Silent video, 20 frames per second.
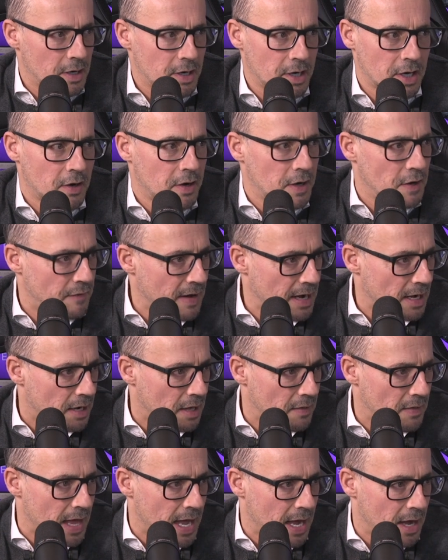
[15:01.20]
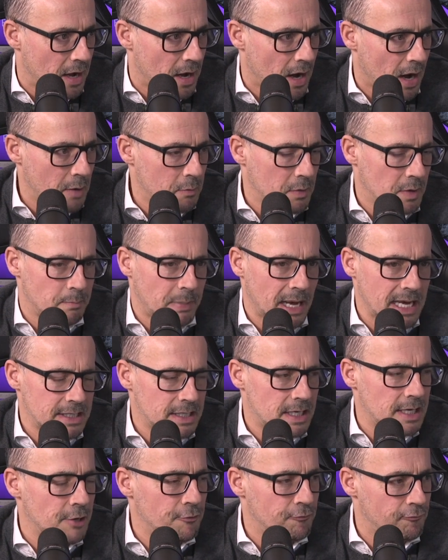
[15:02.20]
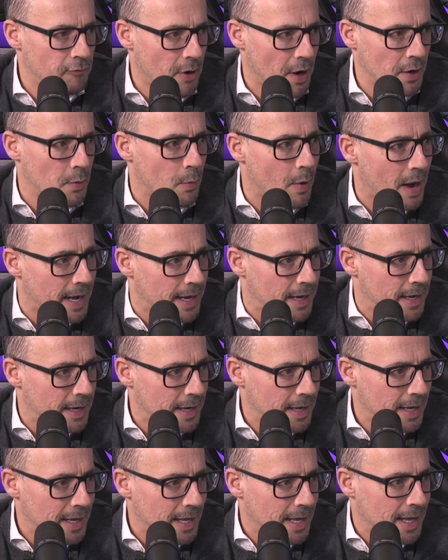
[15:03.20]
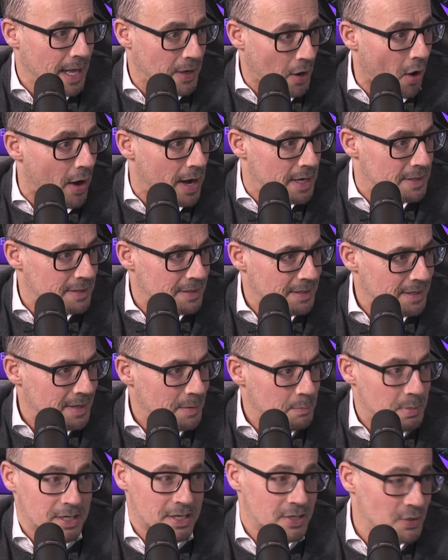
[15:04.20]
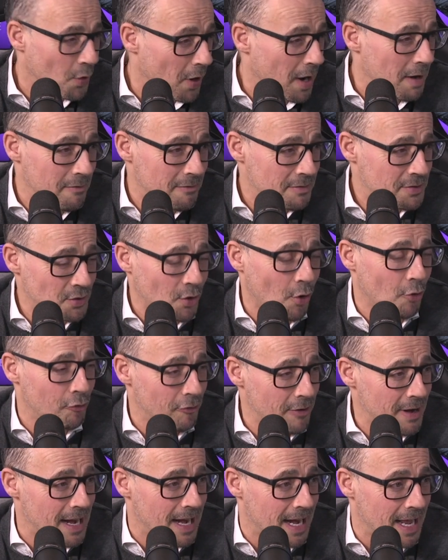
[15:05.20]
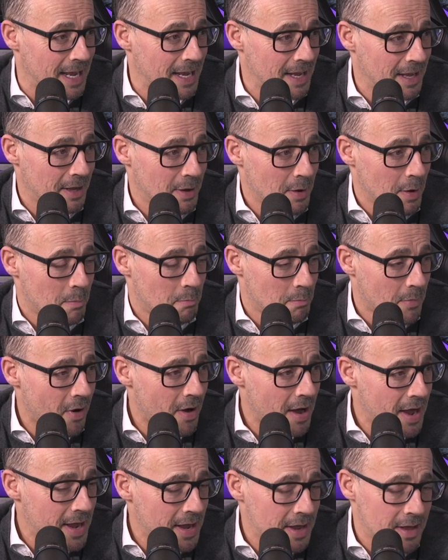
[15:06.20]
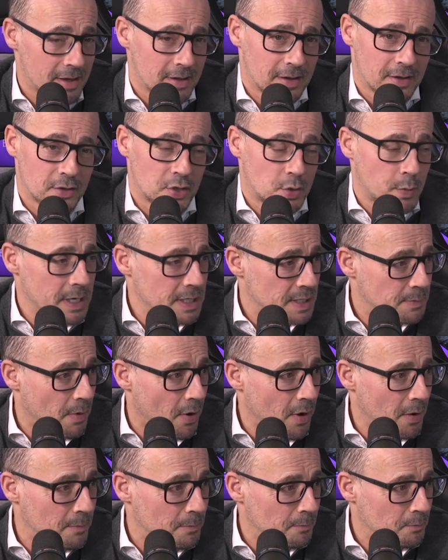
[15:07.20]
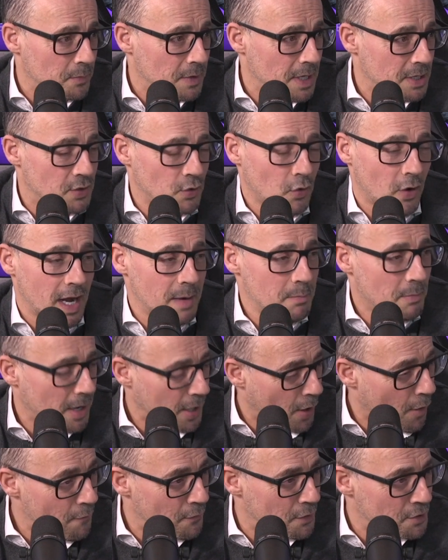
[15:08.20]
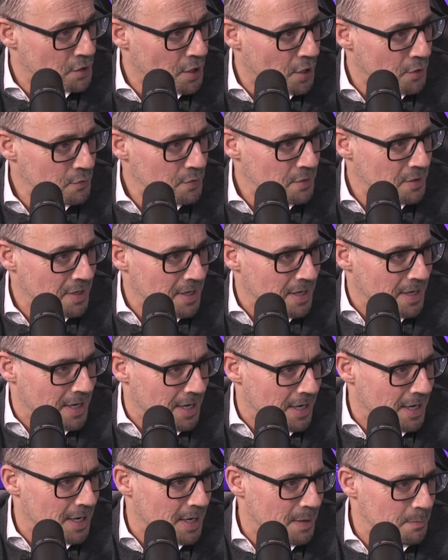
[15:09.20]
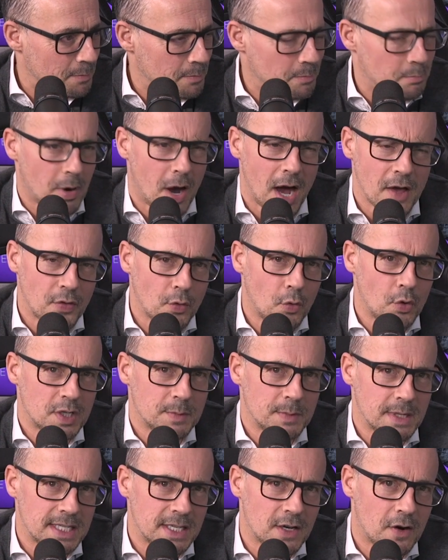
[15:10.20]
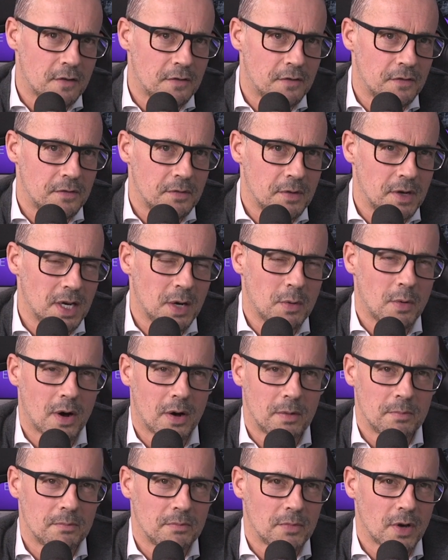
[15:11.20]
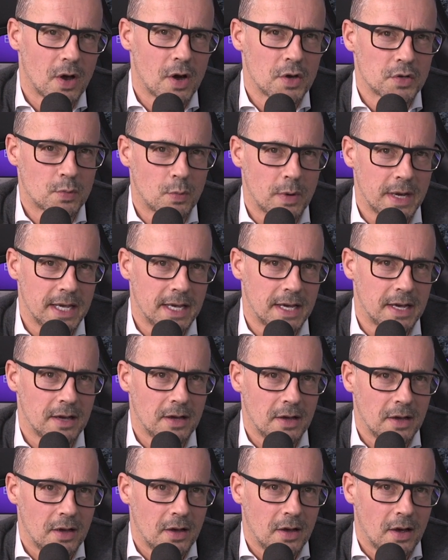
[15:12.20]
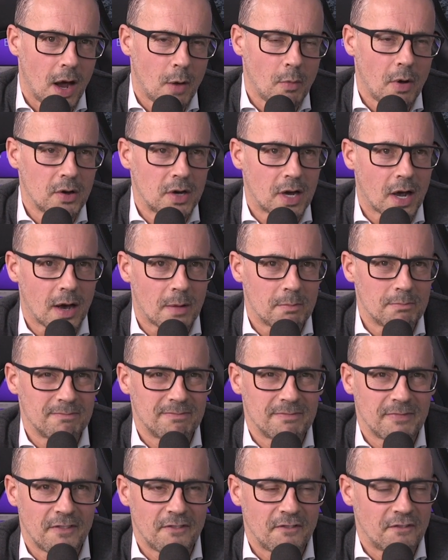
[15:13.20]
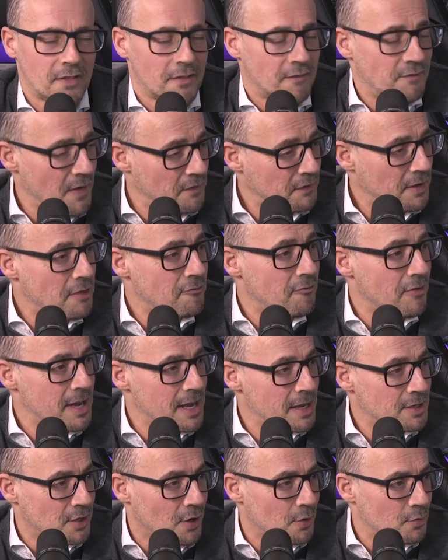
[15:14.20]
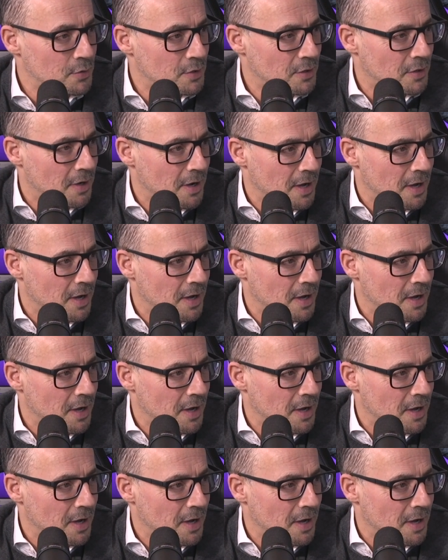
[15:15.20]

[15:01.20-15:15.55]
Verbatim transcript: you know, an event like that, I would basically run away and hide, because it's not it's not really my sweet spot. It's not in my comfort zone. Um, but I thought to myself, you know what? Last week I woke up fifty-three years old